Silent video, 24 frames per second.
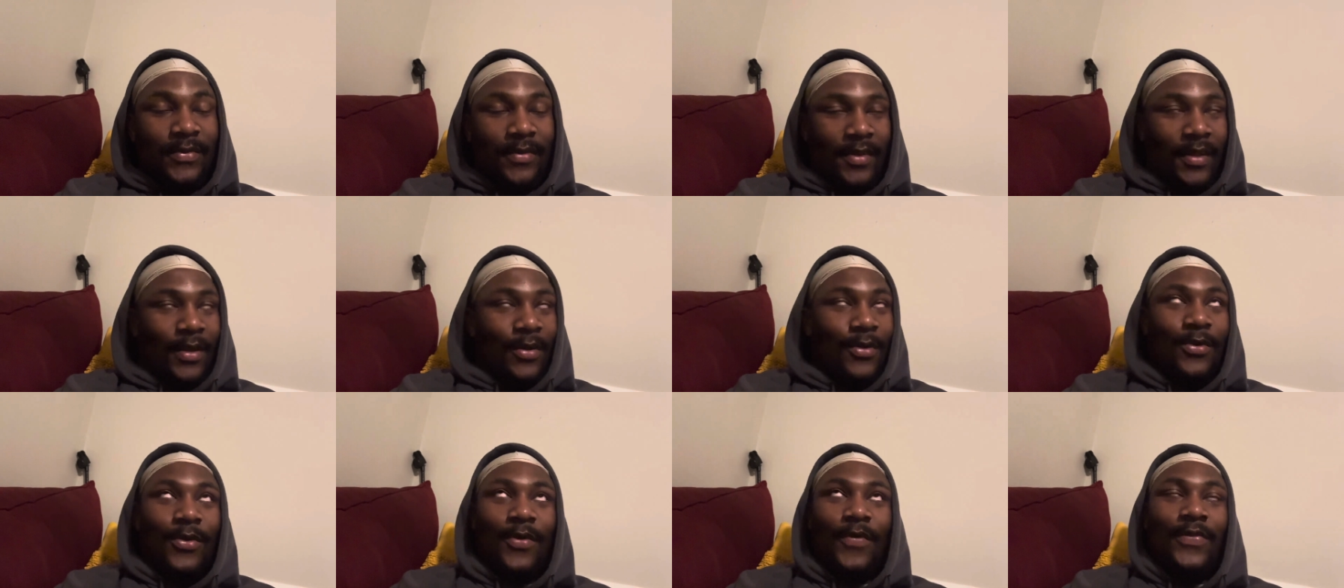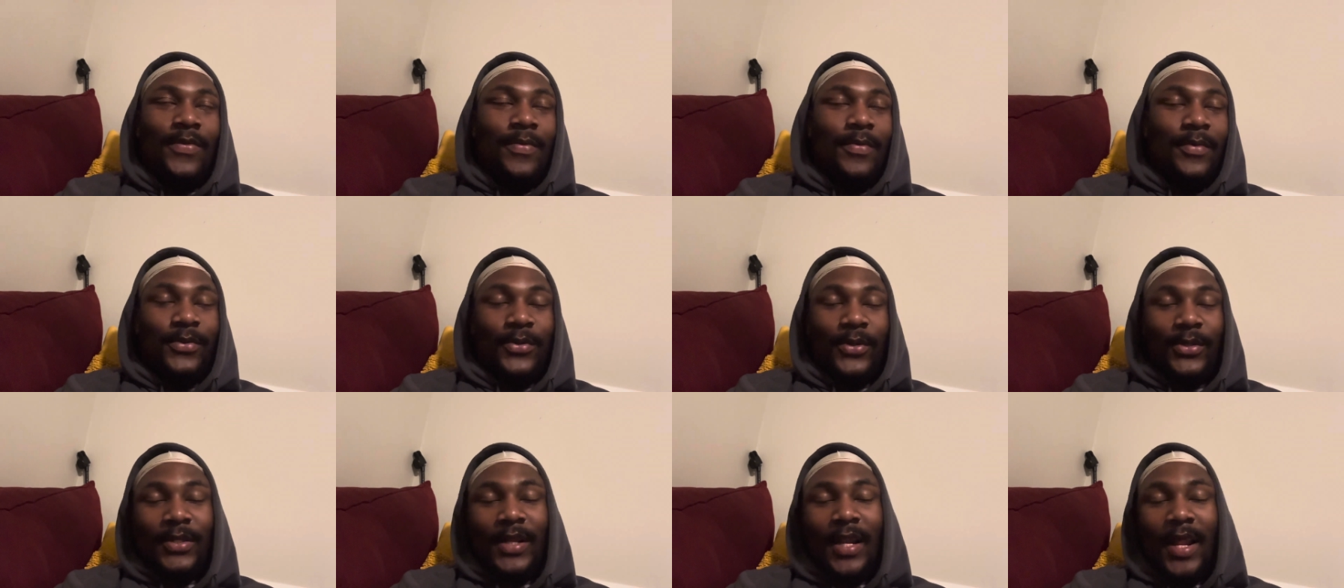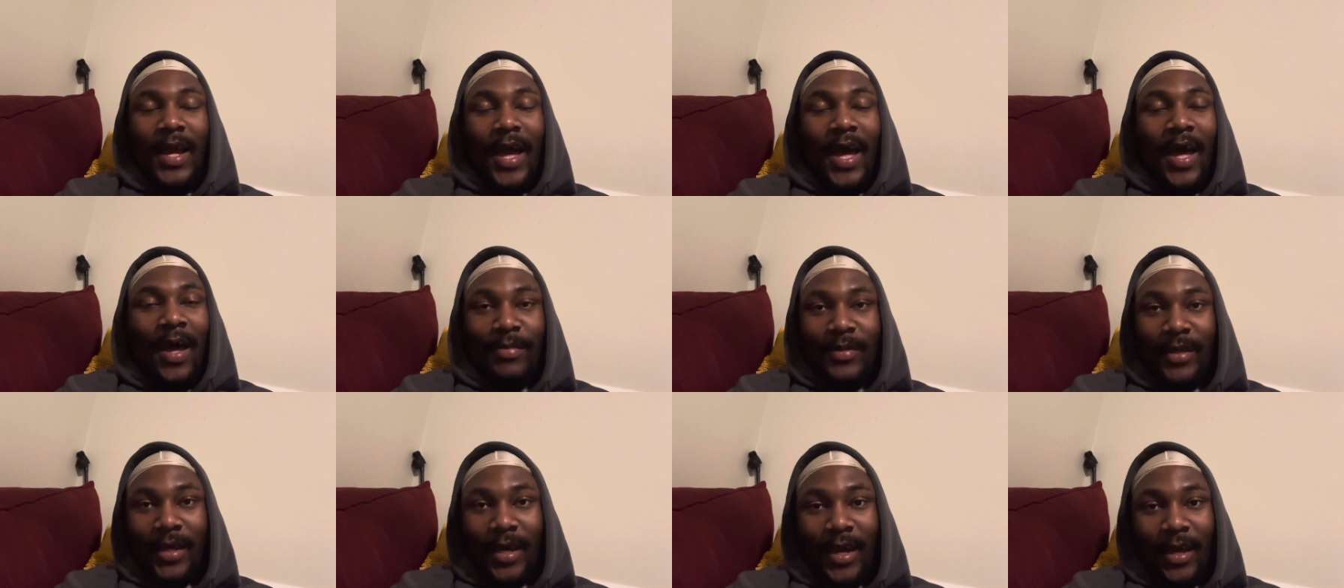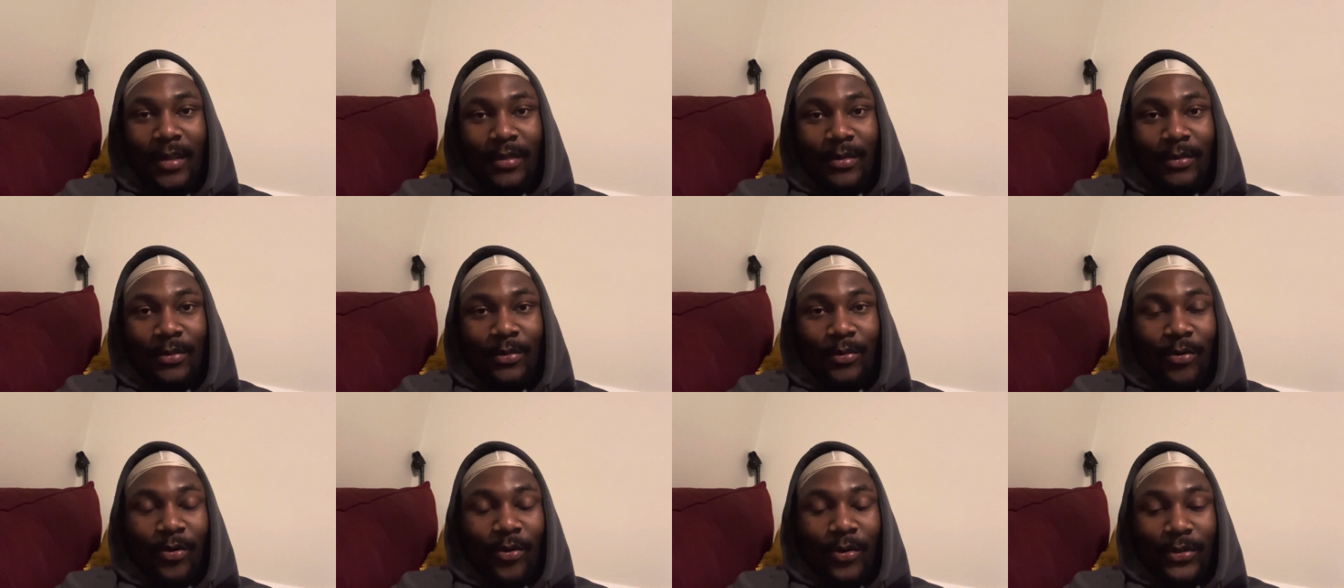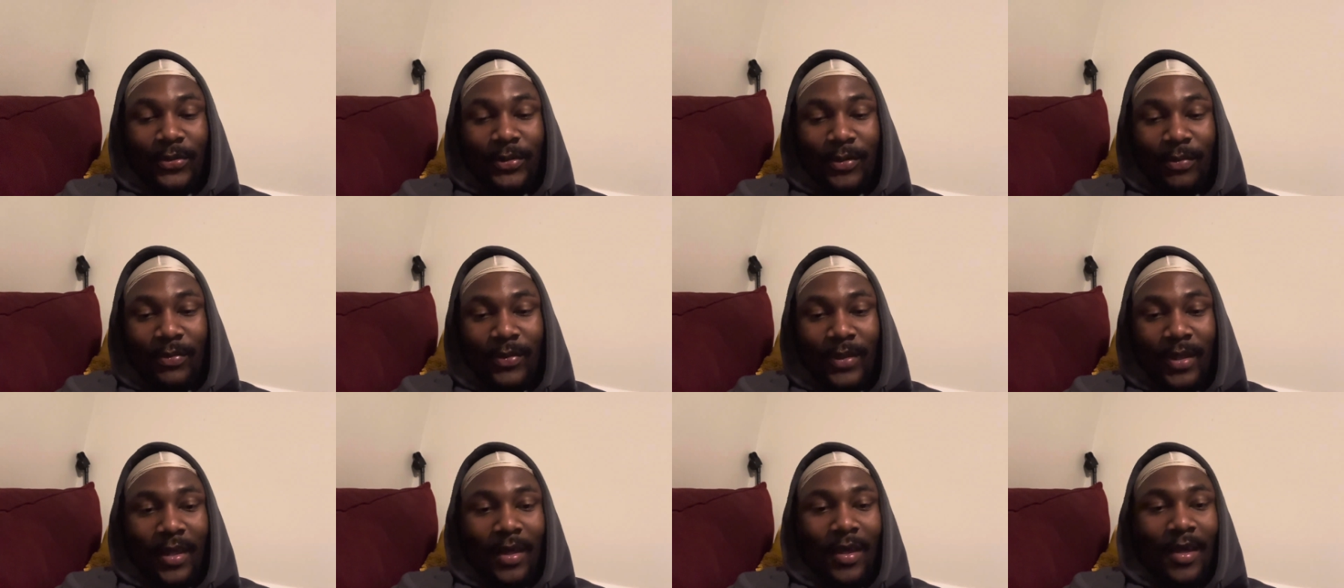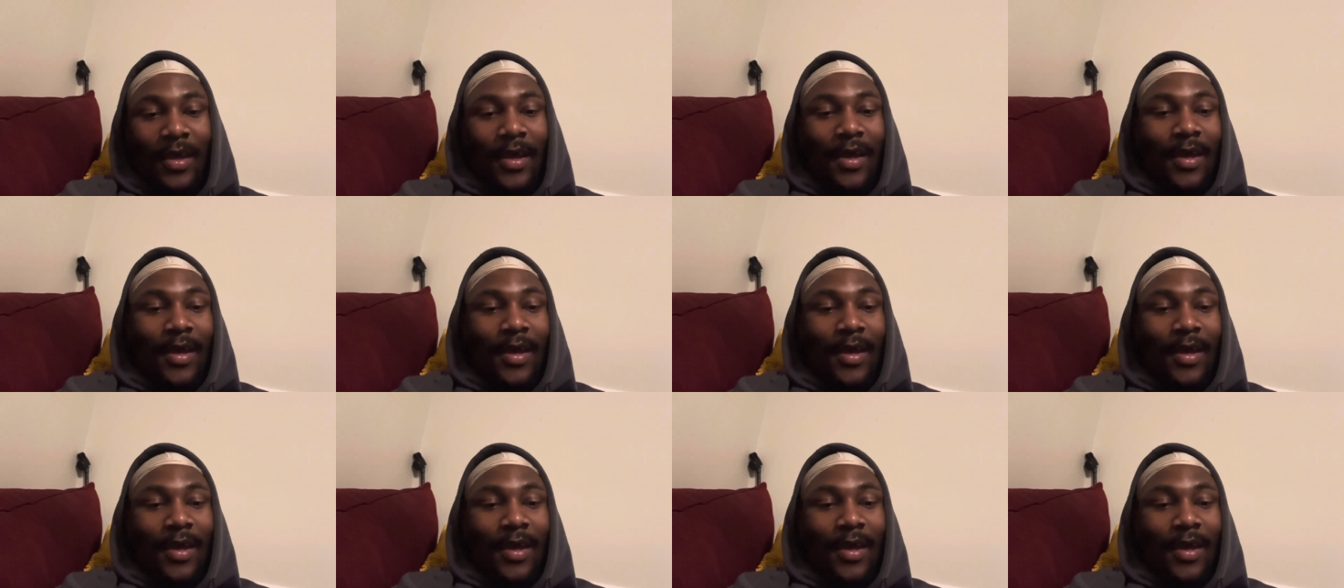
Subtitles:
I don't know if someone's going to like abdicate the throne or something.